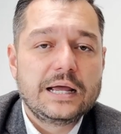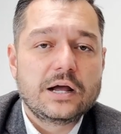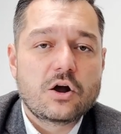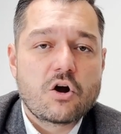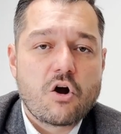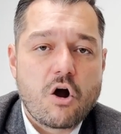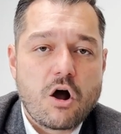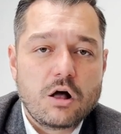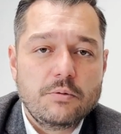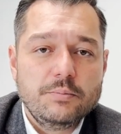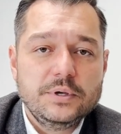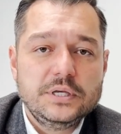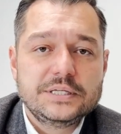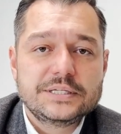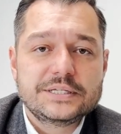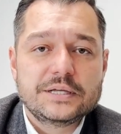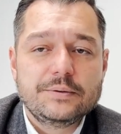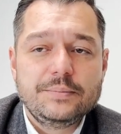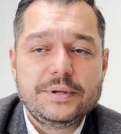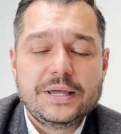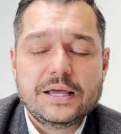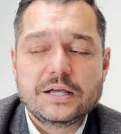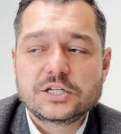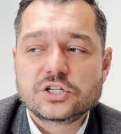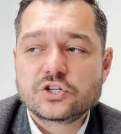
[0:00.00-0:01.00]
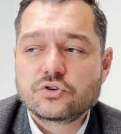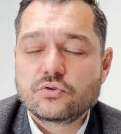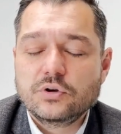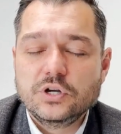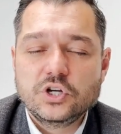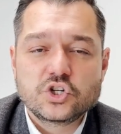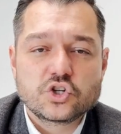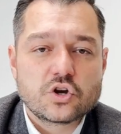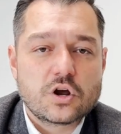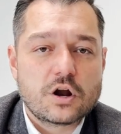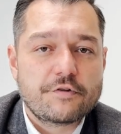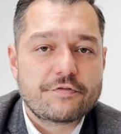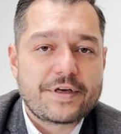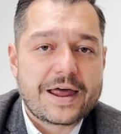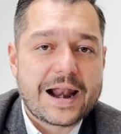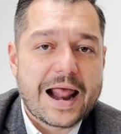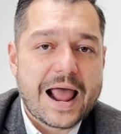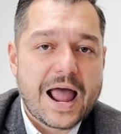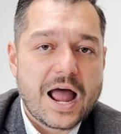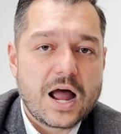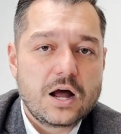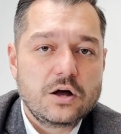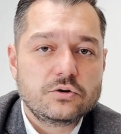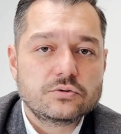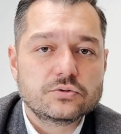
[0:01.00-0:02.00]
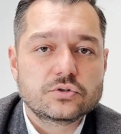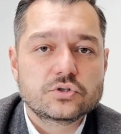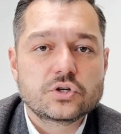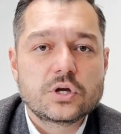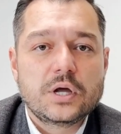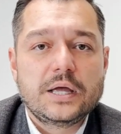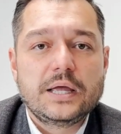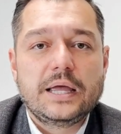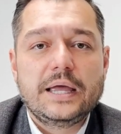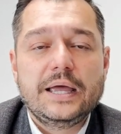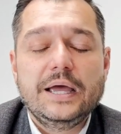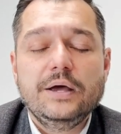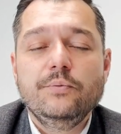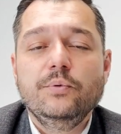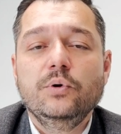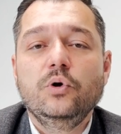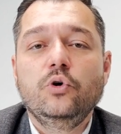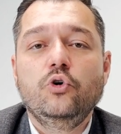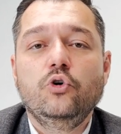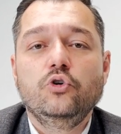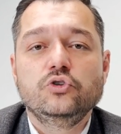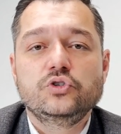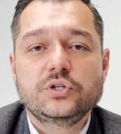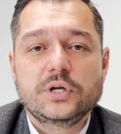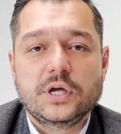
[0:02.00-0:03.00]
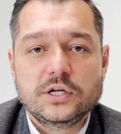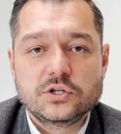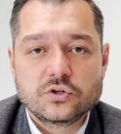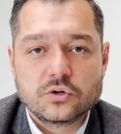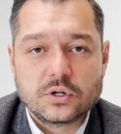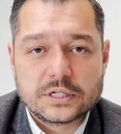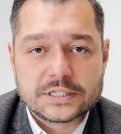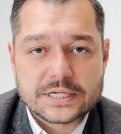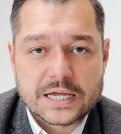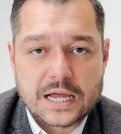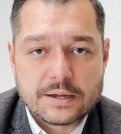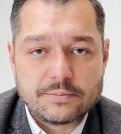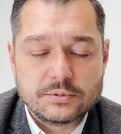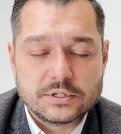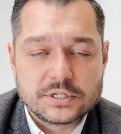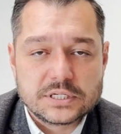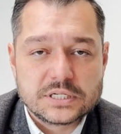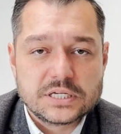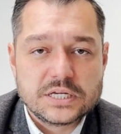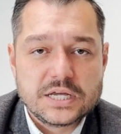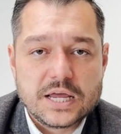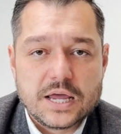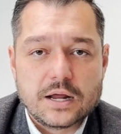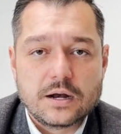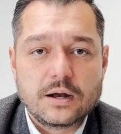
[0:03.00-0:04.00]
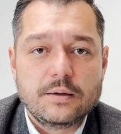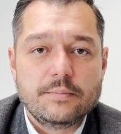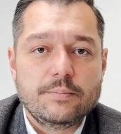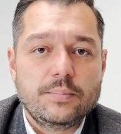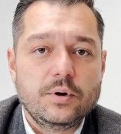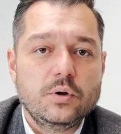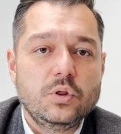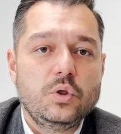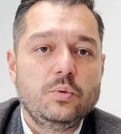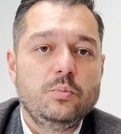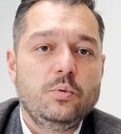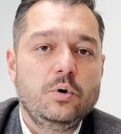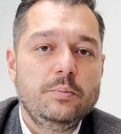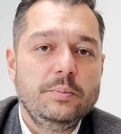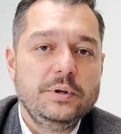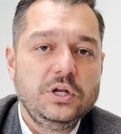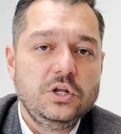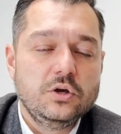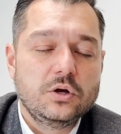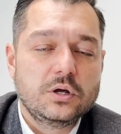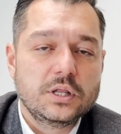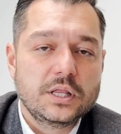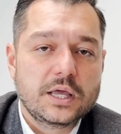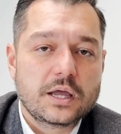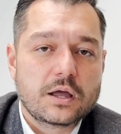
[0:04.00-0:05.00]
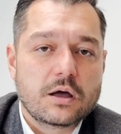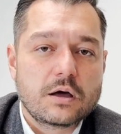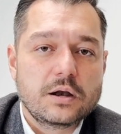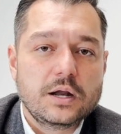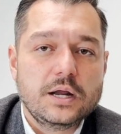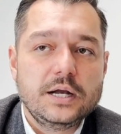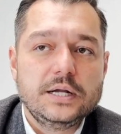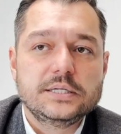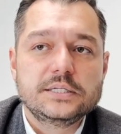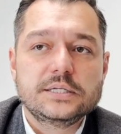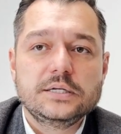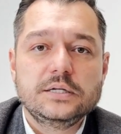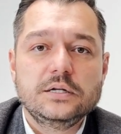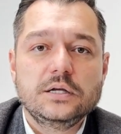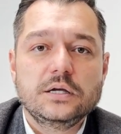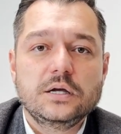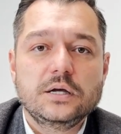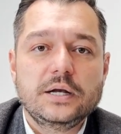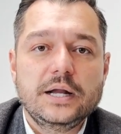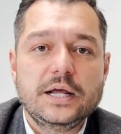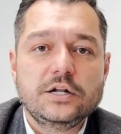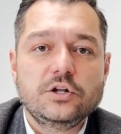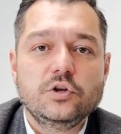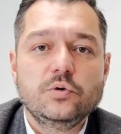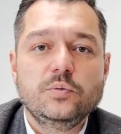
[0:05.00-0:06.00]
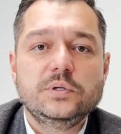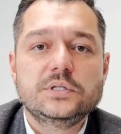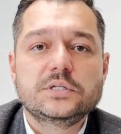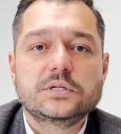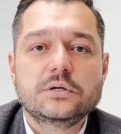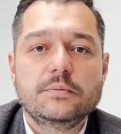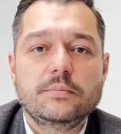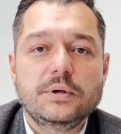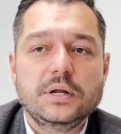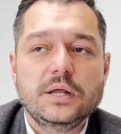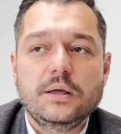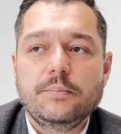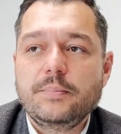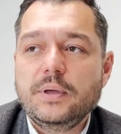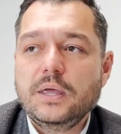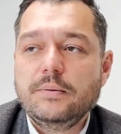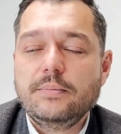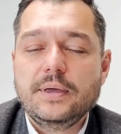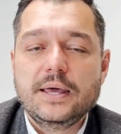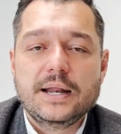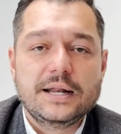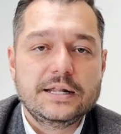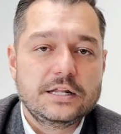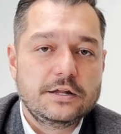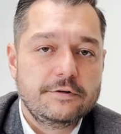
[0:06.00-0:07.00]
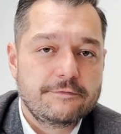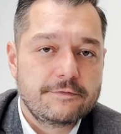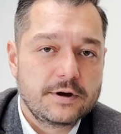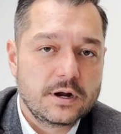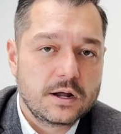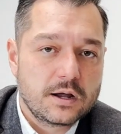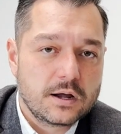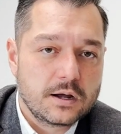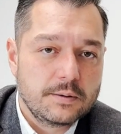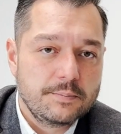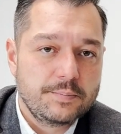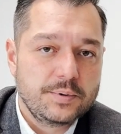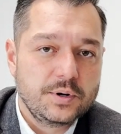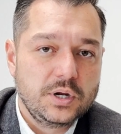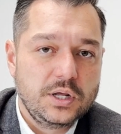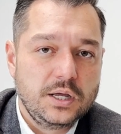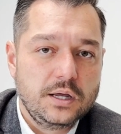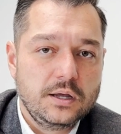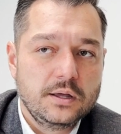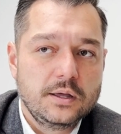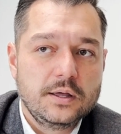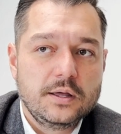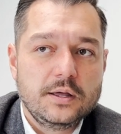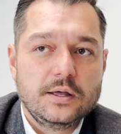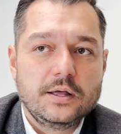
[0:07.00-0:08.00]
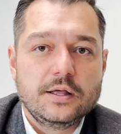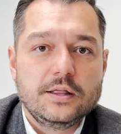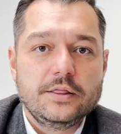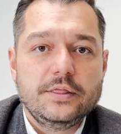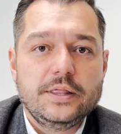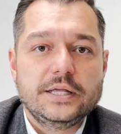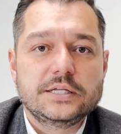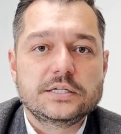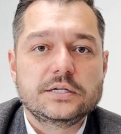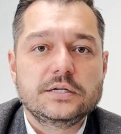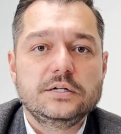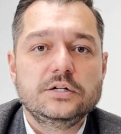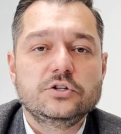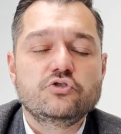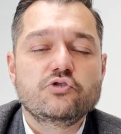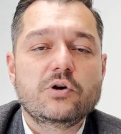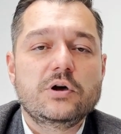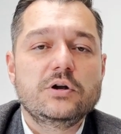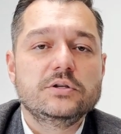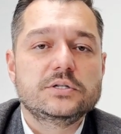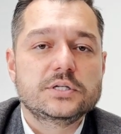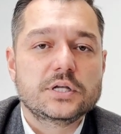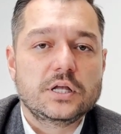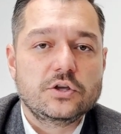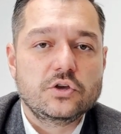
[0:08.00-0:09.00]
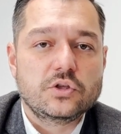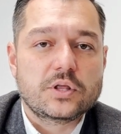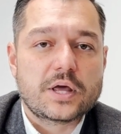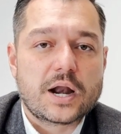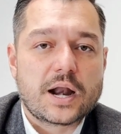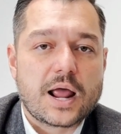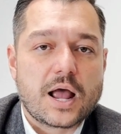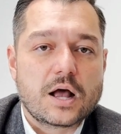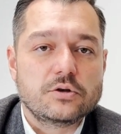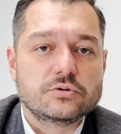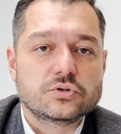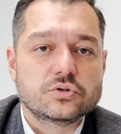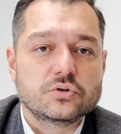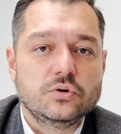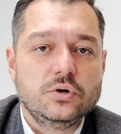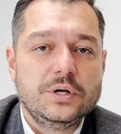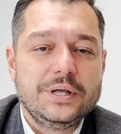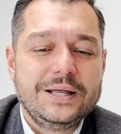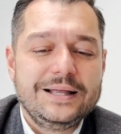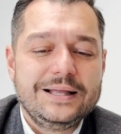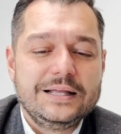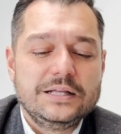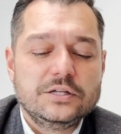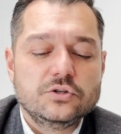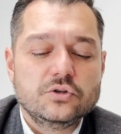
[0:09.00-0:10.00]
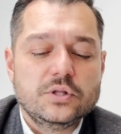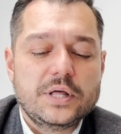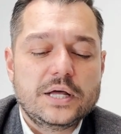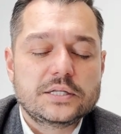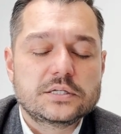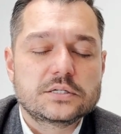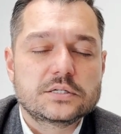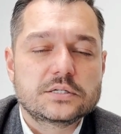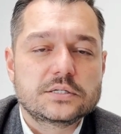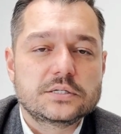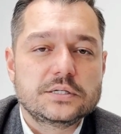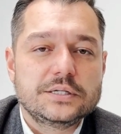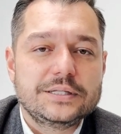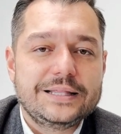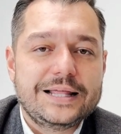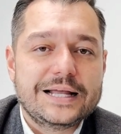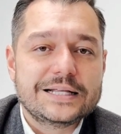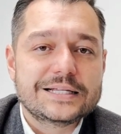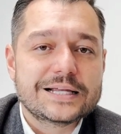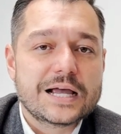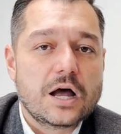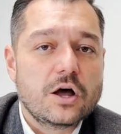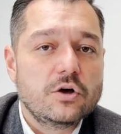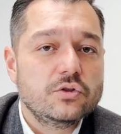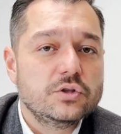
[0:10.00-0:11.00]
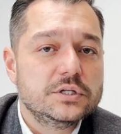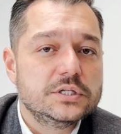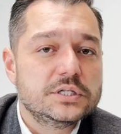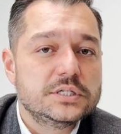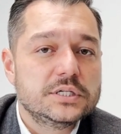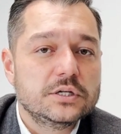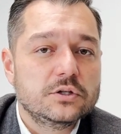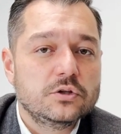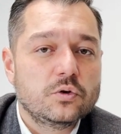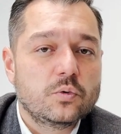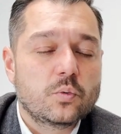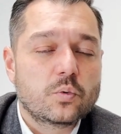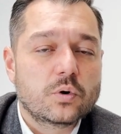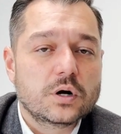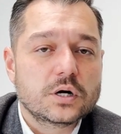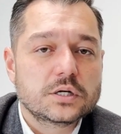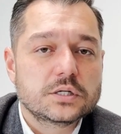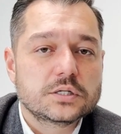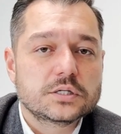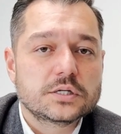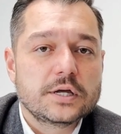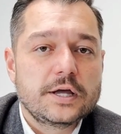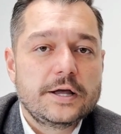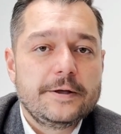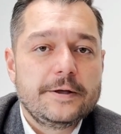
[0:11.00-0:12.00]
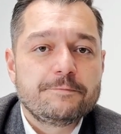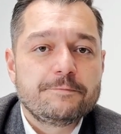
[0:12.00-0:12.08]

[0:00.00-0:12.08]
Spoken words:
Call me, send me a screenshot of that house, and we'll go schedule a time to see it. But the moment you click on it, it's going to connect you with somebody maybe at a different company that's going to try to sell you that house. So that's how the Zillow works.